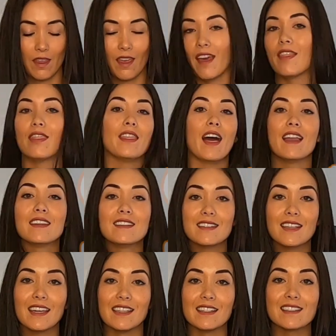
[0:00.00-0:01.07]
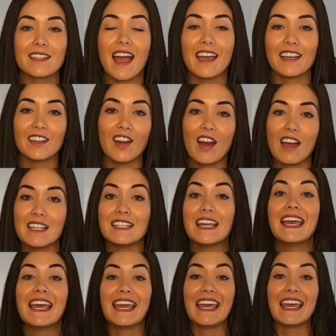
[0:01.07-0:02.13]
And that is it. And guys,
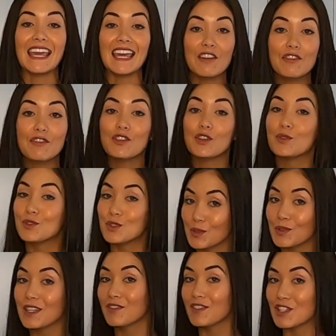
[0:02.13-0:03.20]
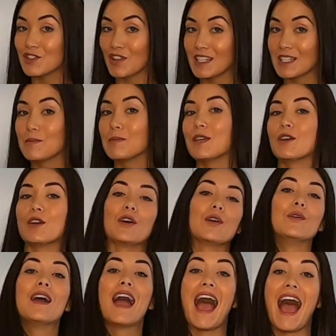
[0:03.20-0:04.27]
if you do give this recipe a
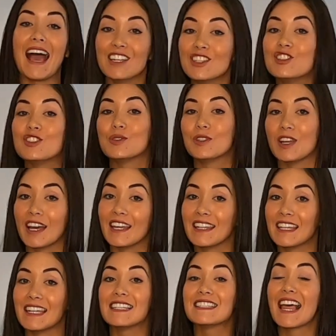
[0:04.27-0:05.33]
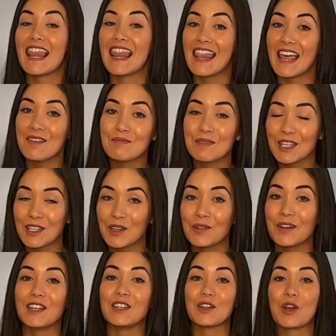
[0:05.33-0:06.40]
go and you like it, let me know
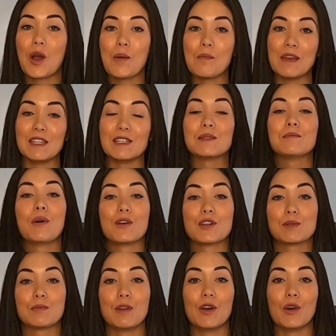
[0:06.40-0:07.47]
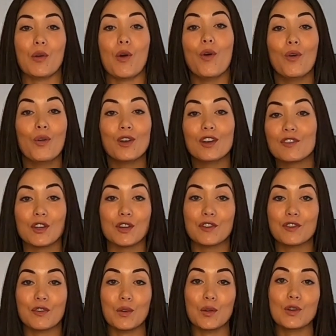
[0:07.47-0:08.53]
in the comments box below all of your
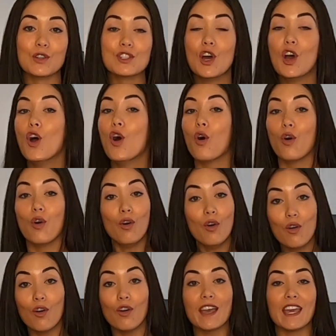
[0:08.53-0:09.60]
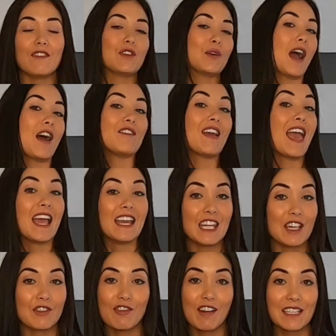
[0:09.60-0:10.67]
thoughts, or if you have any
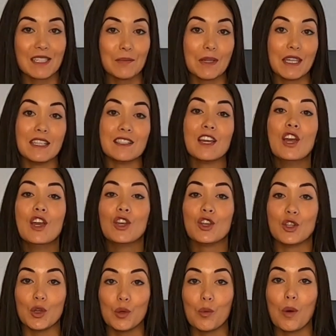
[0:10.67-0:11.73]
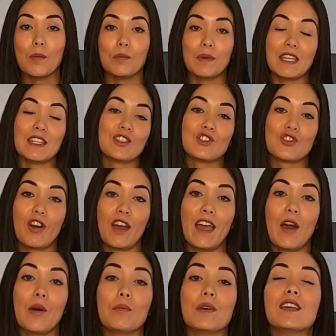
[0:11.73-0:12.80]
other recipes you want me to try
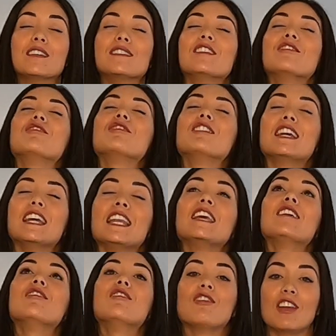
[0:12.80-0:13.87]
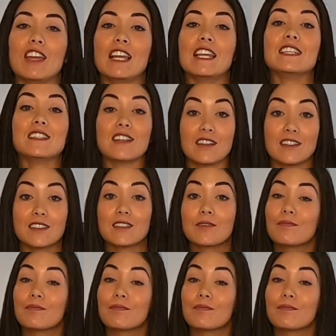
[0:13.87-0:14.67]
out, because it really, really does